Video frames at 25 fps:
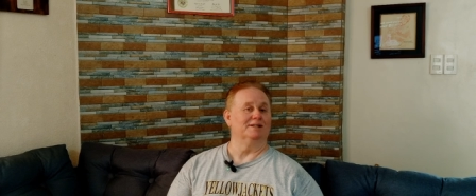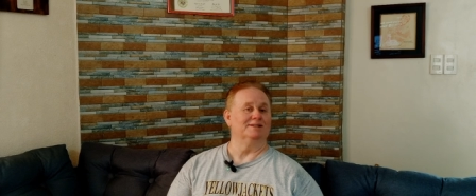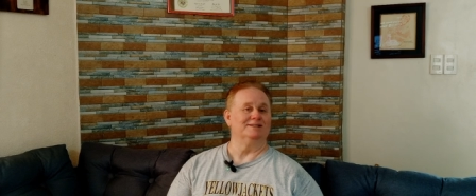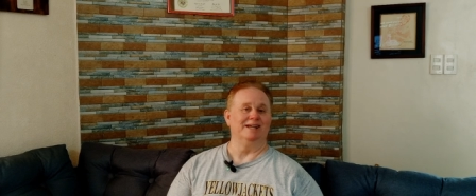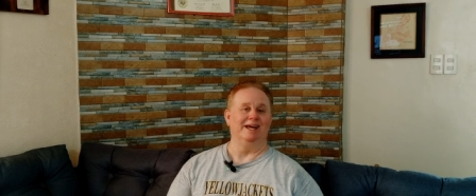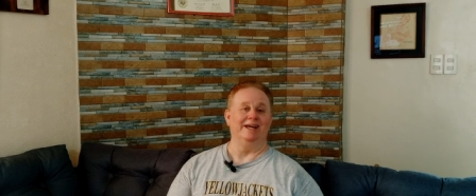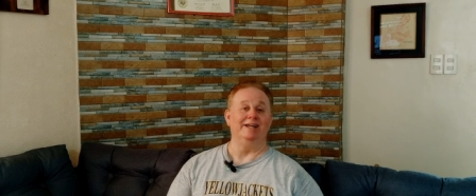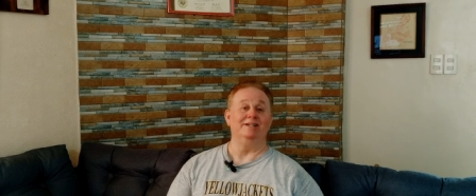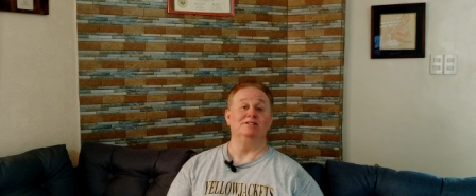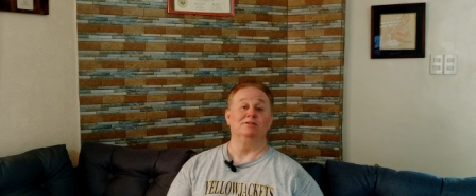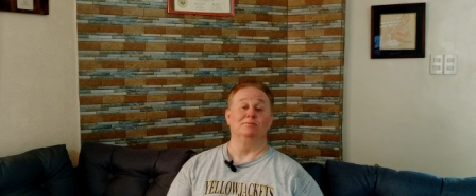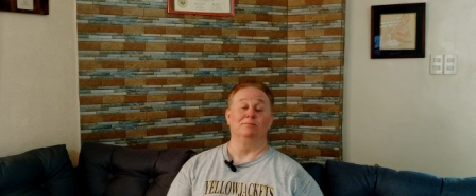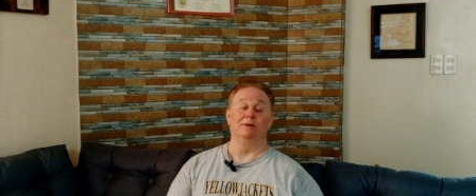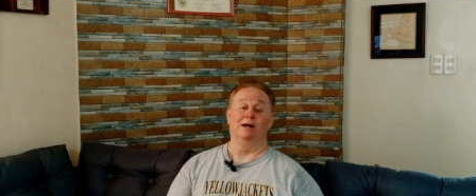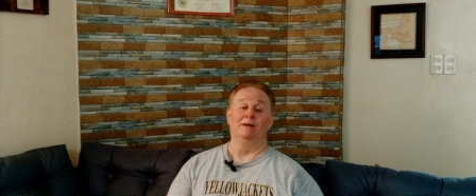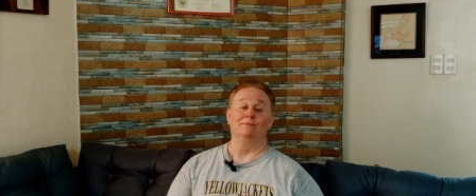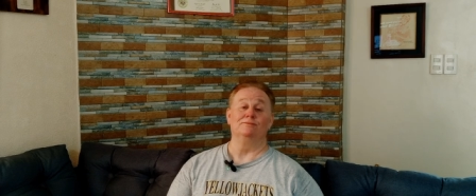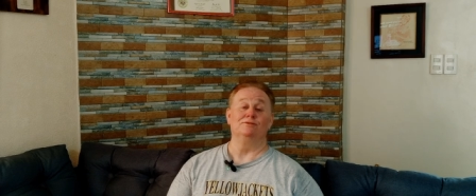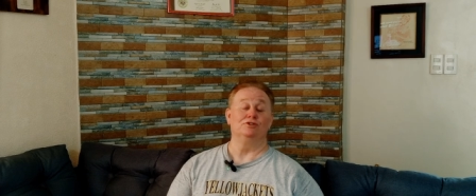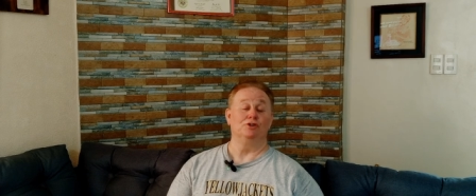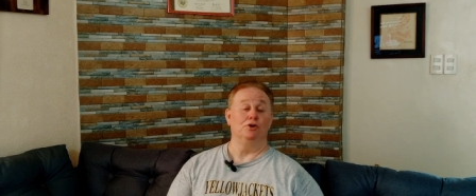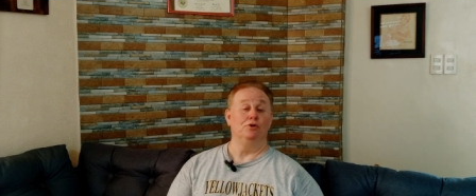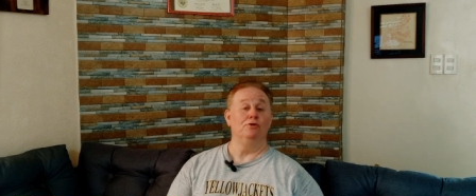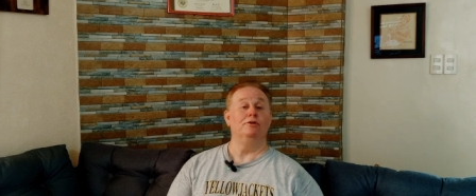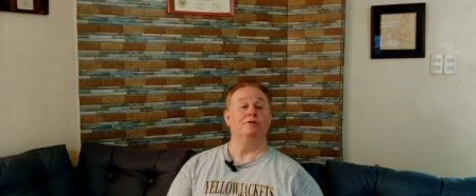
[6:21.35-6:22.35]
that takes
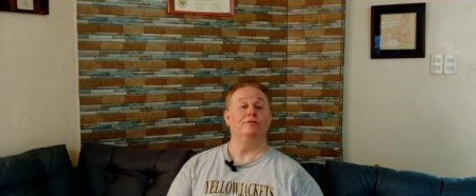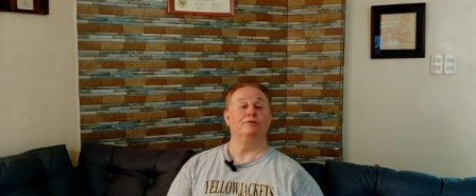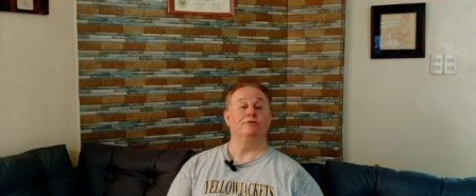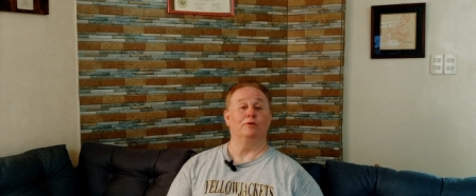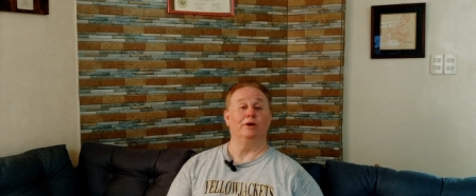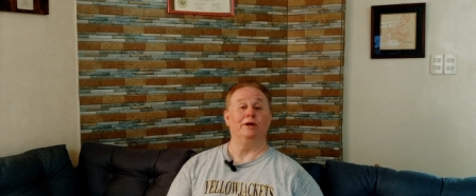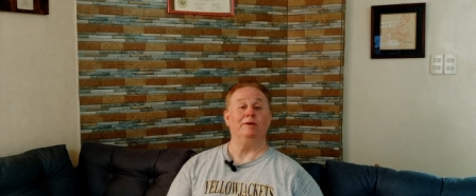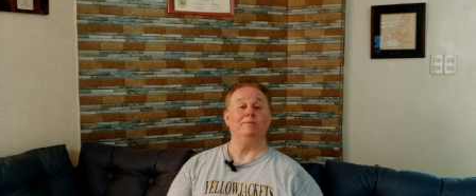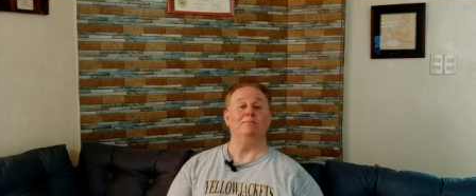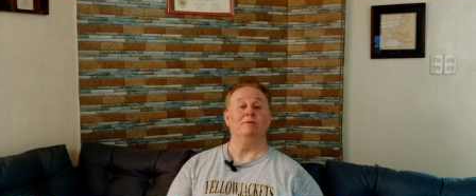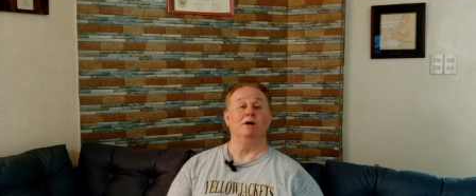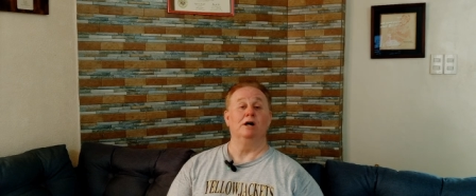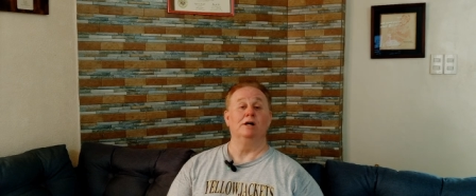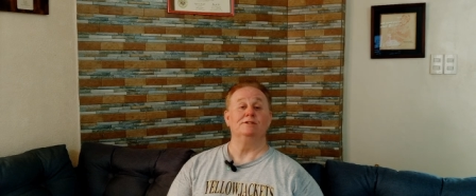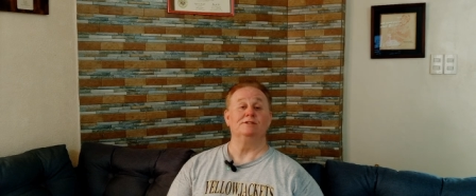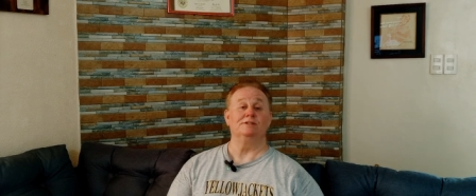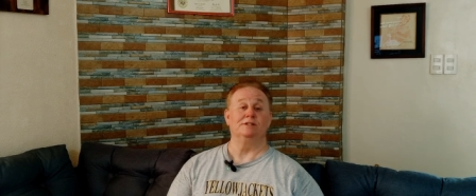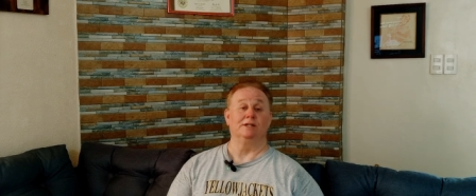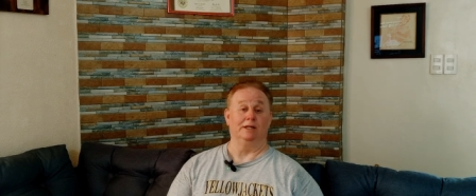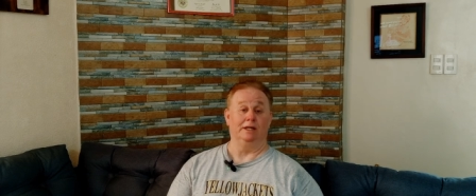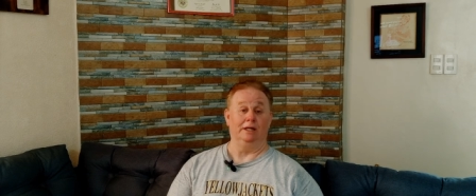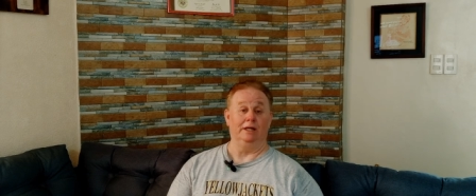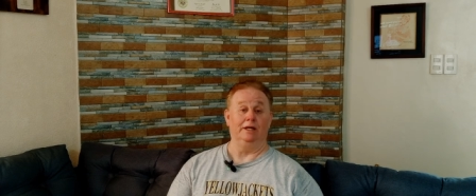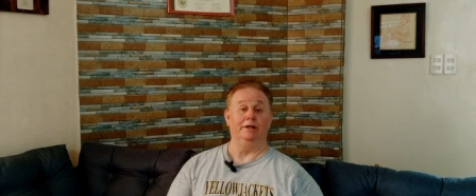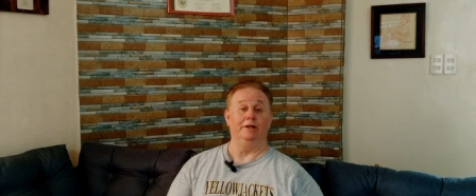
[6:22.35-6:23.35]
about 2 to 3
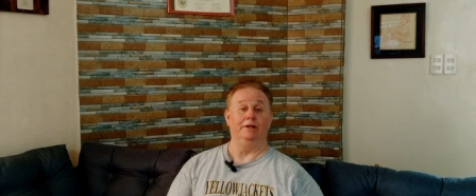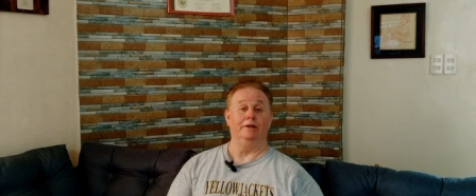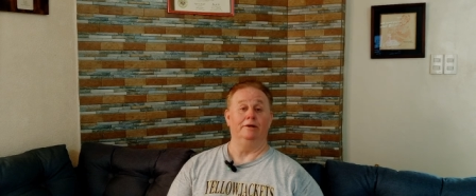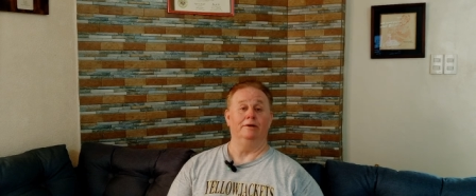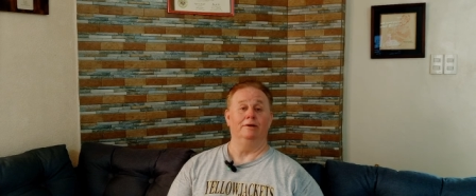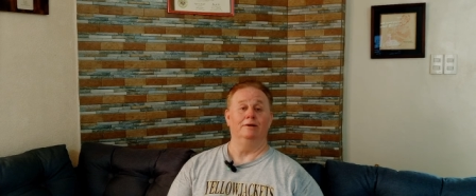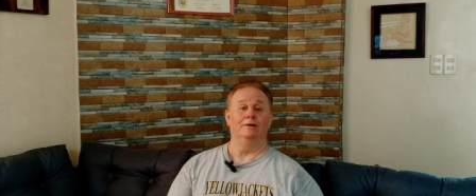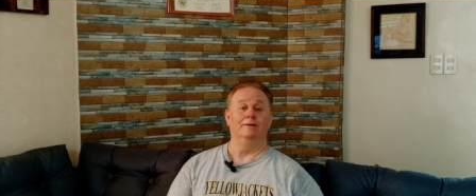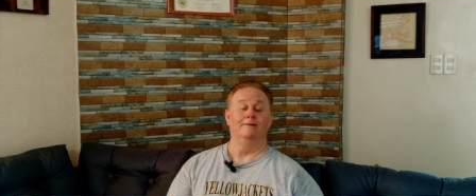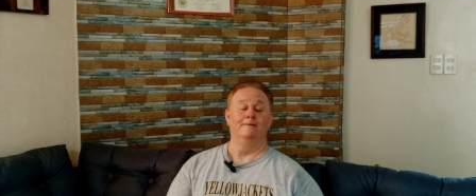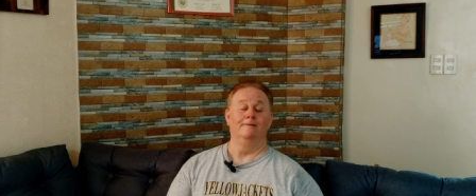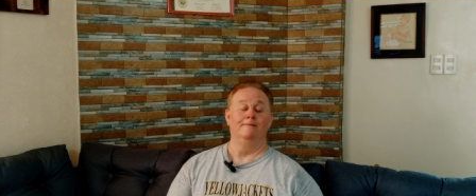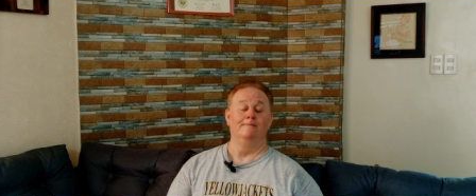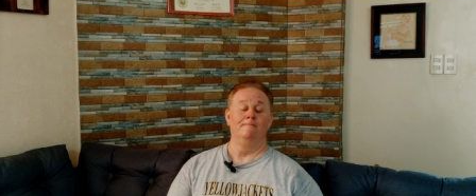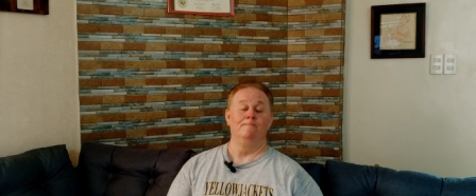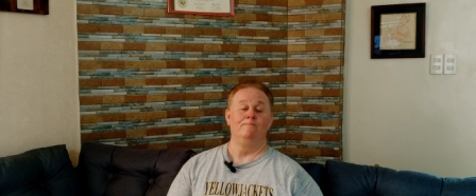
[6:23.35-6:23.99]
months to get here.